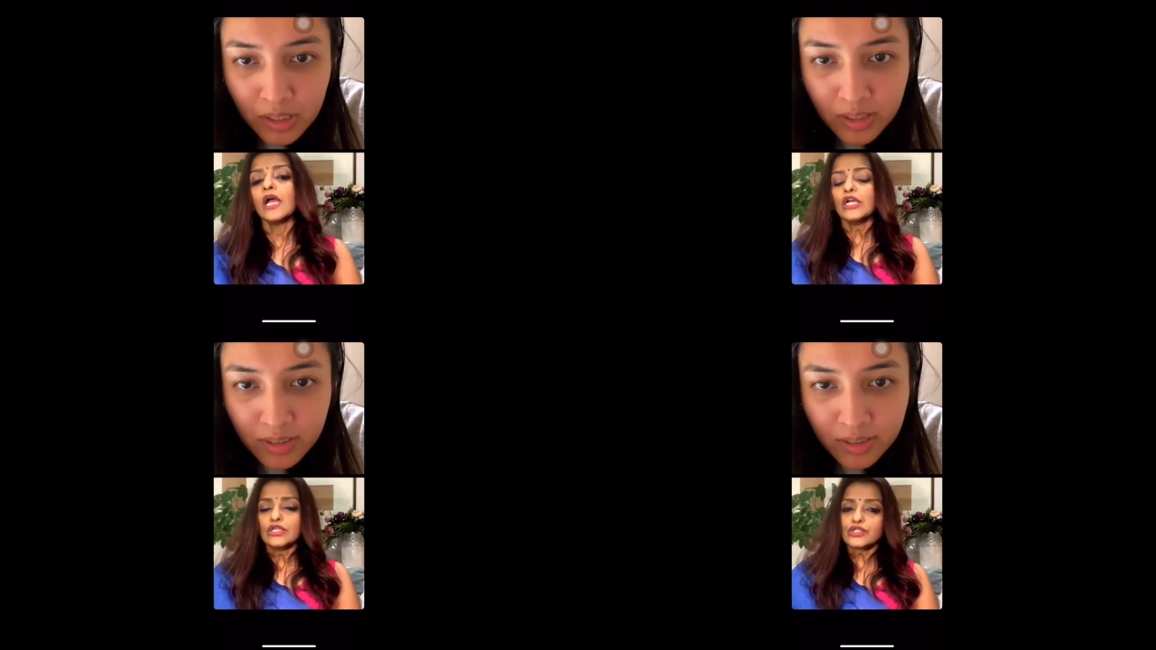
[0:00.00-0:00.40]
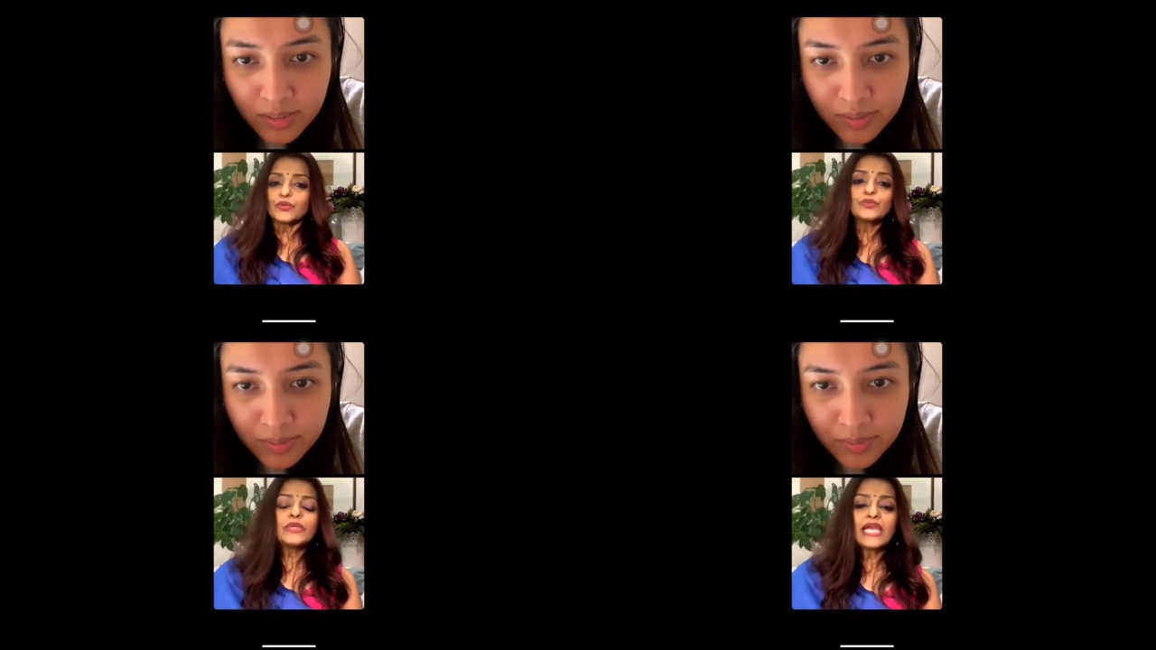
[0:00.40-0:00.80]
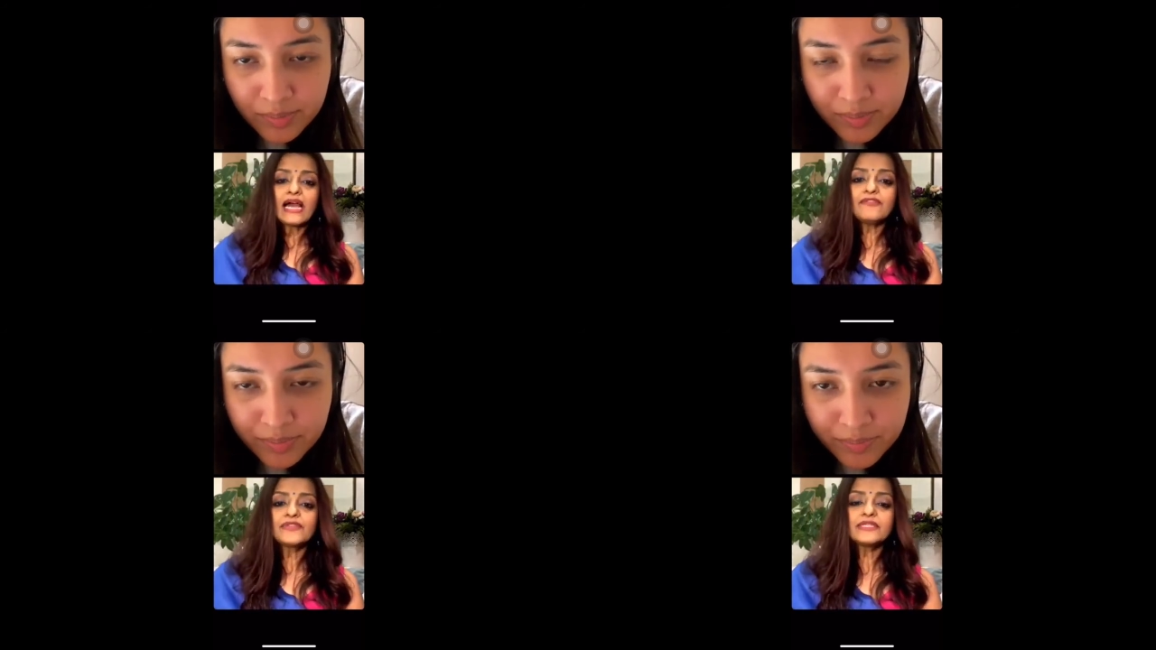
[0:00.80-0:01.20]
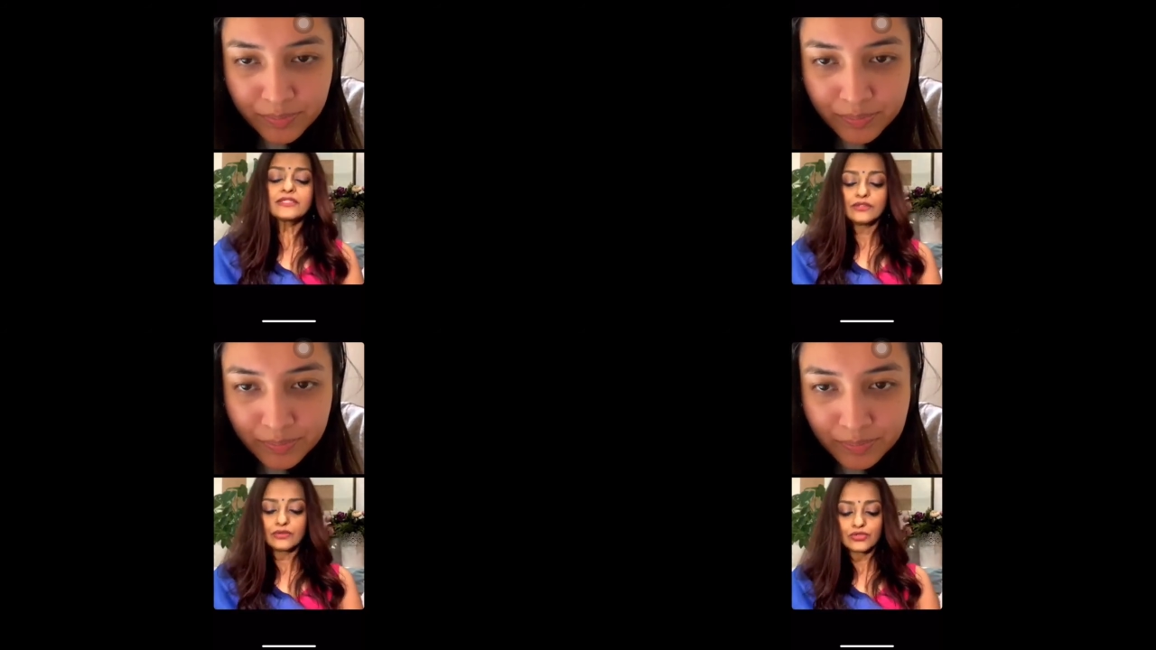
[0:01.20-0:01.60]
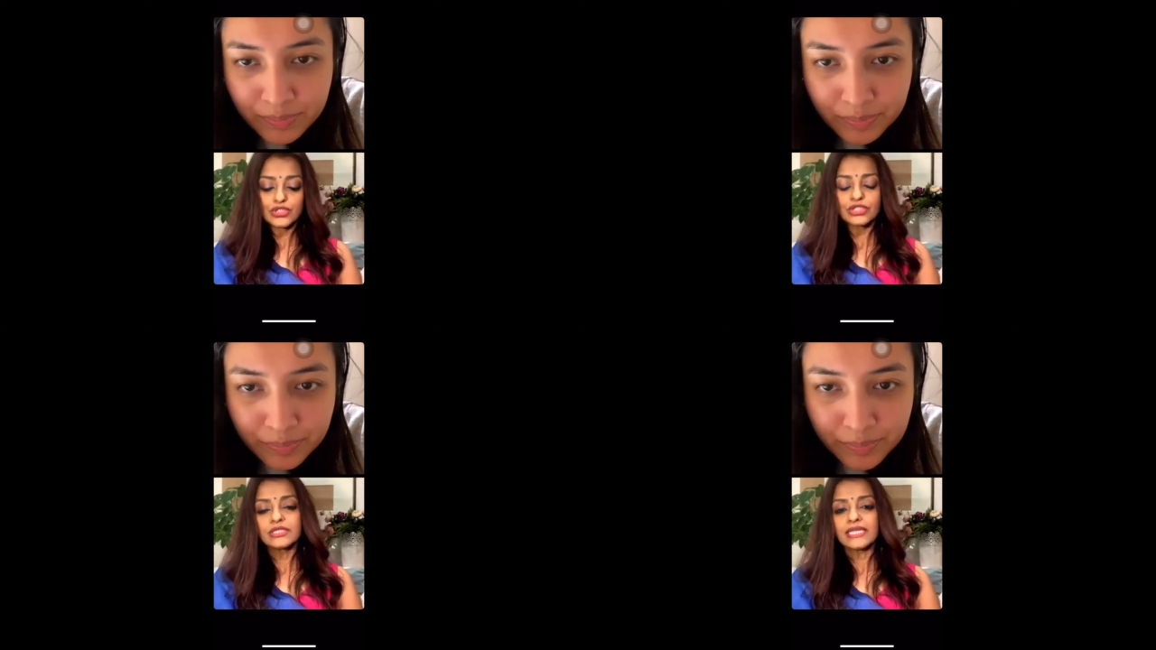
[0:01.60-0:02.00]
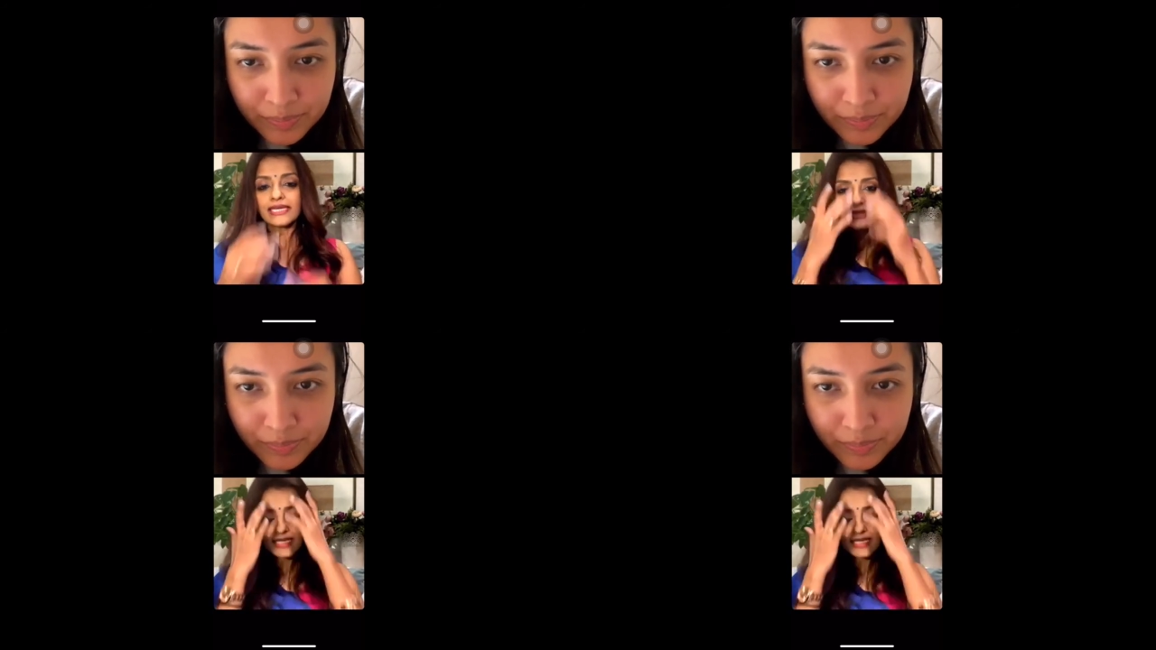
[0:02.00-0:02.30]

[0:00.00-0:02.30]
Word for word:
Speaker 1: So we have this notion that